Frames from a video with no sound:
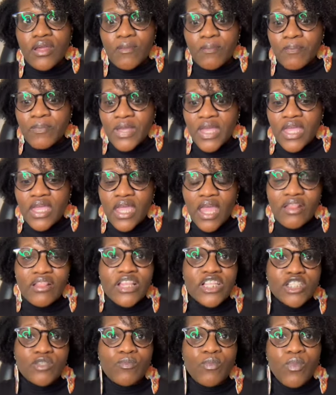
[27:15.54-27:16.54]
being at
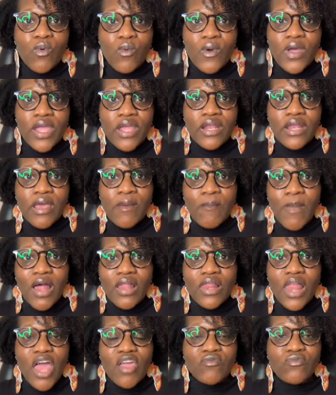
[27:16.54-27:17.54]
this point in my
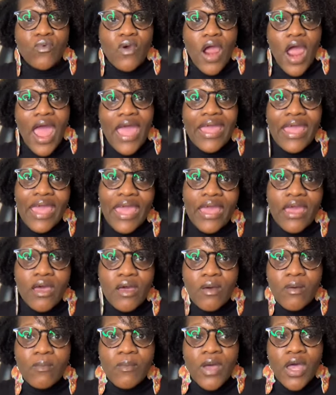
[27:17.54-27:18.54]
life where I
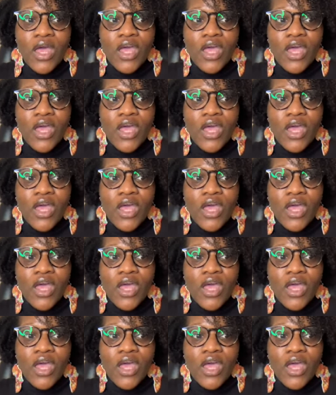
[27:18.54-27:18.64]
am,